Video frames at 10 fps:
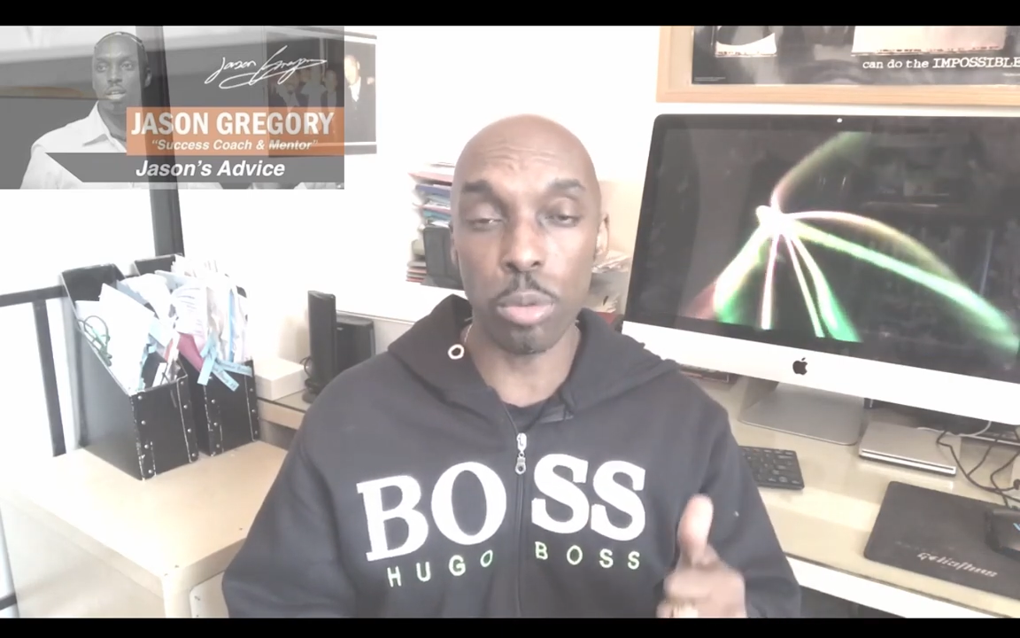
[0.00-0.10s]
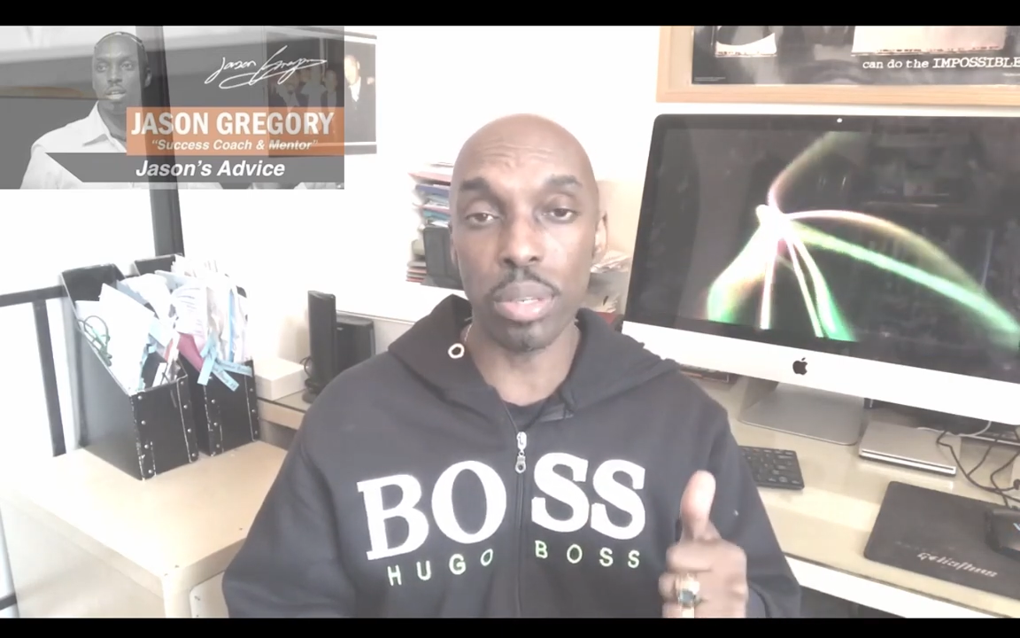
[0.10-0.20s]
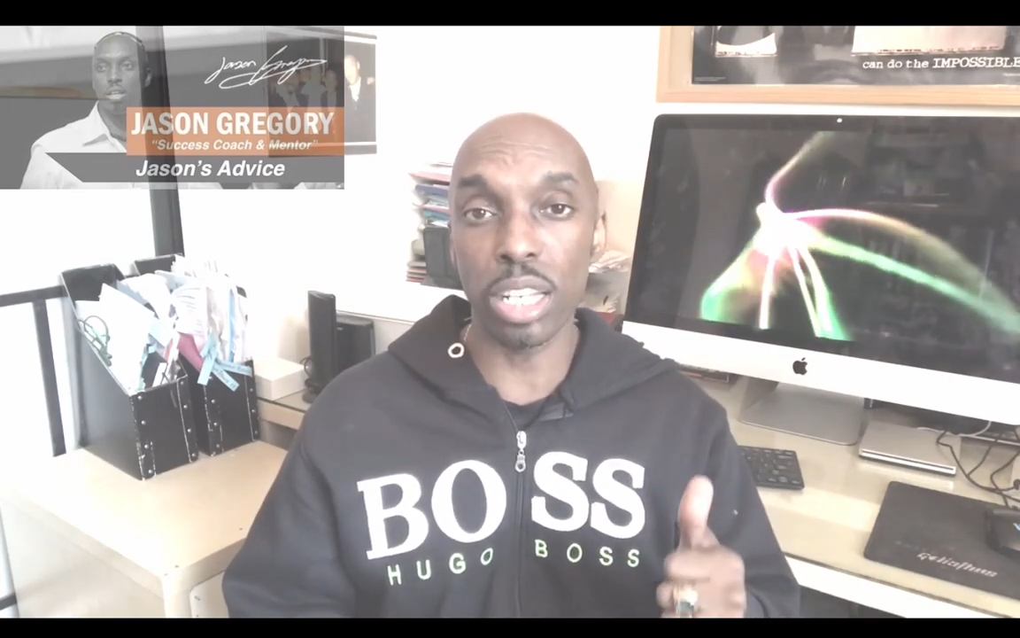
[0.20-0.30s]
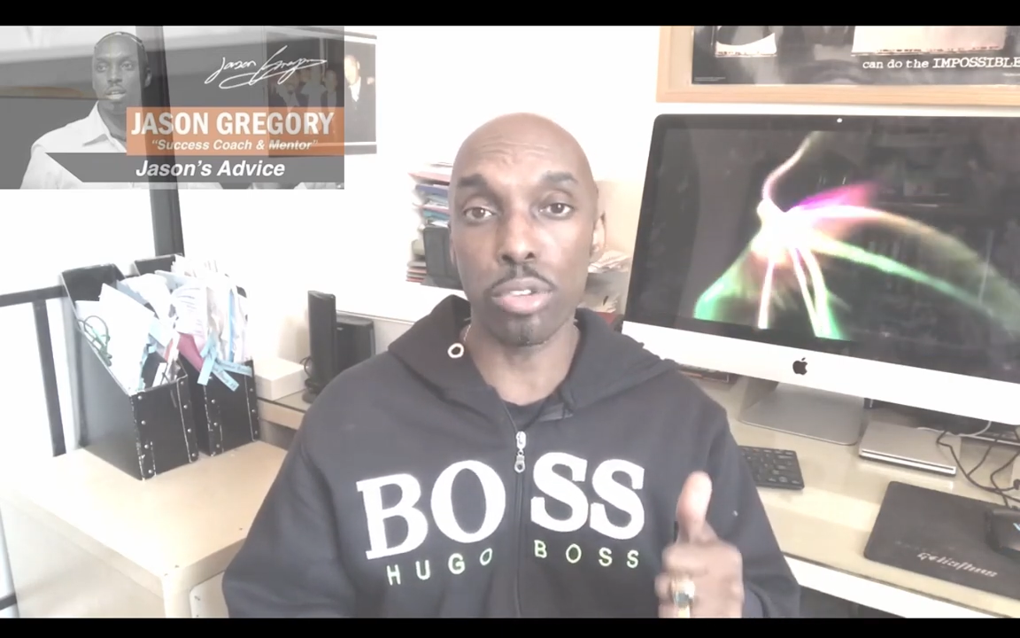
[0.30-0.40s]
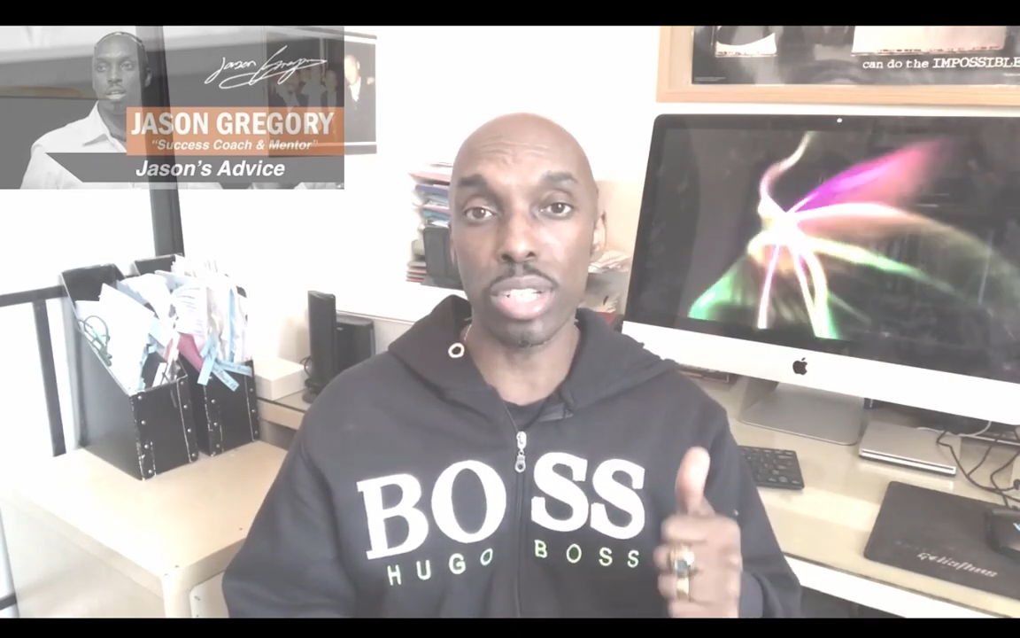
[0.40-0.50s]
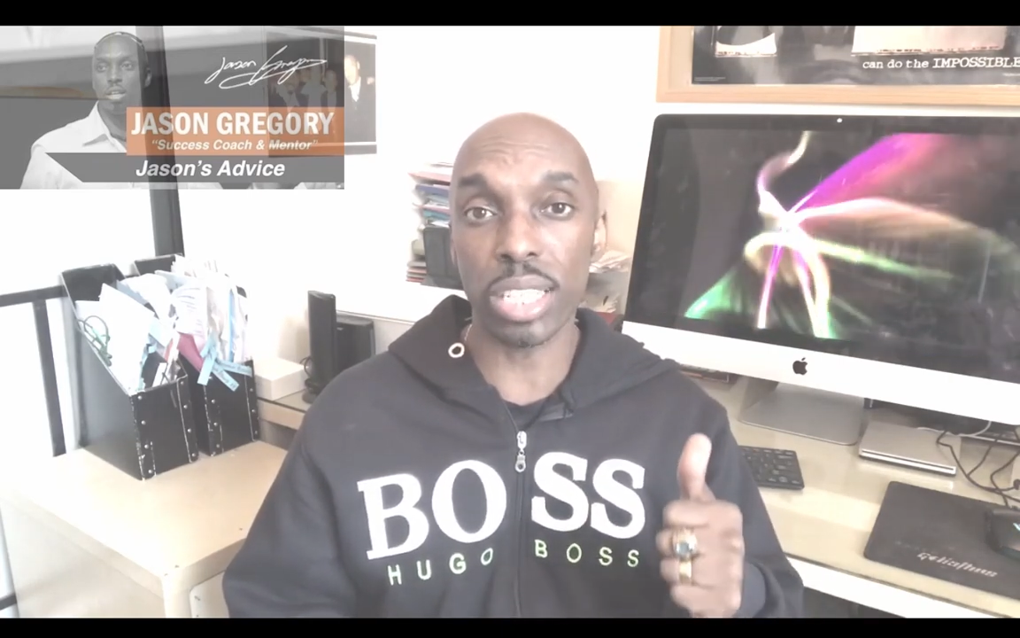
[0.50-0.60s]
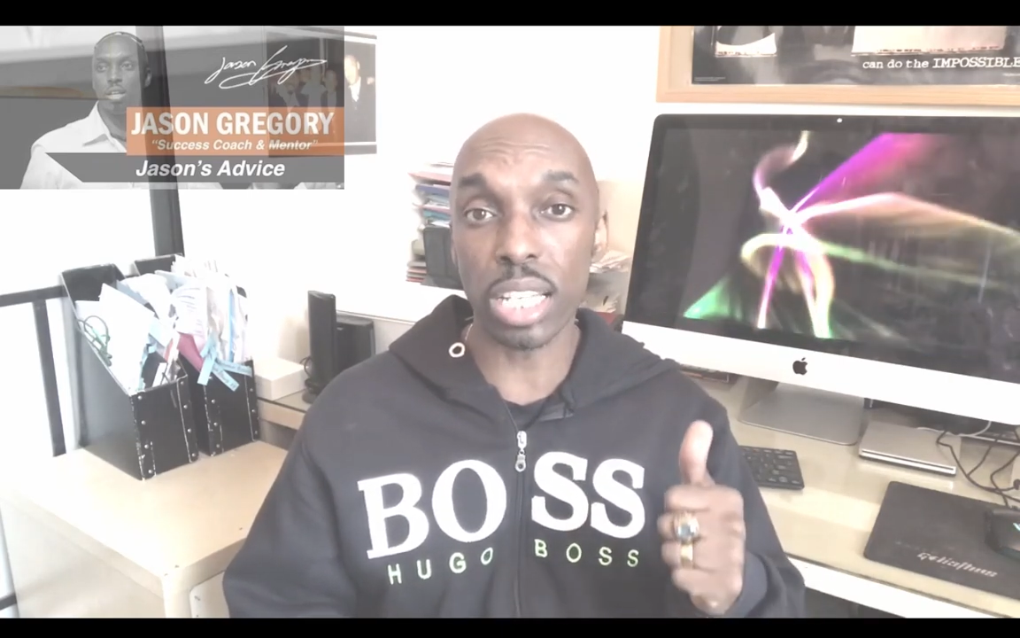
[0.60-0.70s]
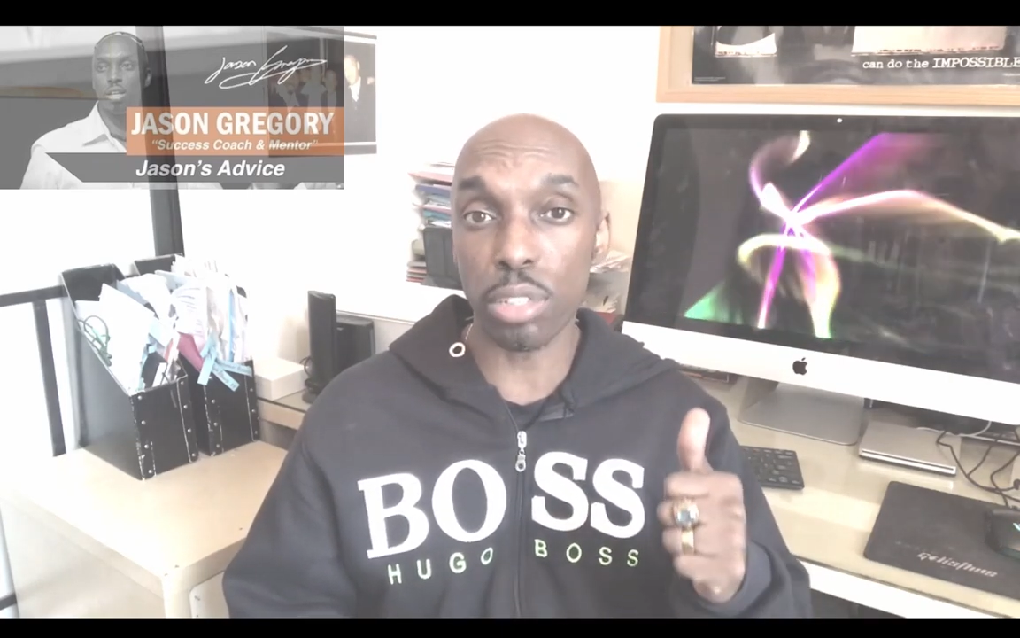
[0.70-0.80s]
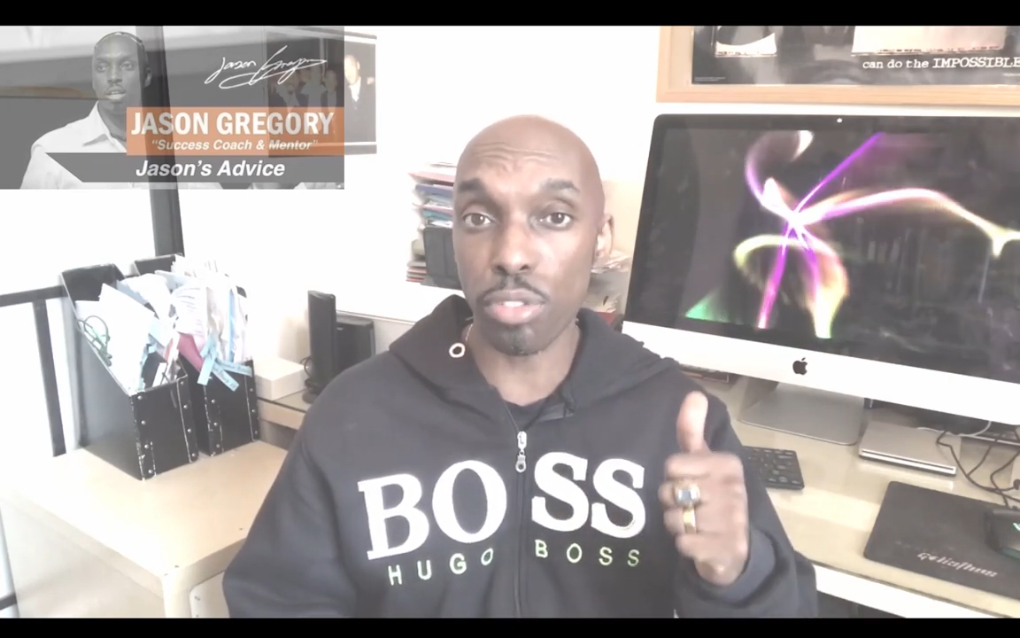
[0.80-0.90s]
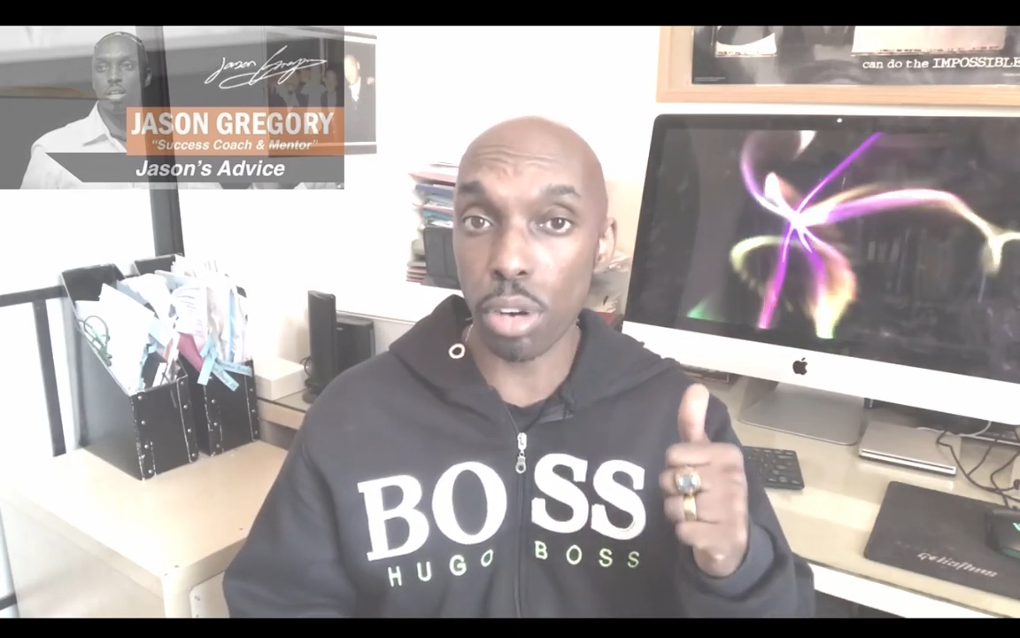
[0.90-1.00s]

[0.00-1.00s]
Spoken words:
We've been in a recession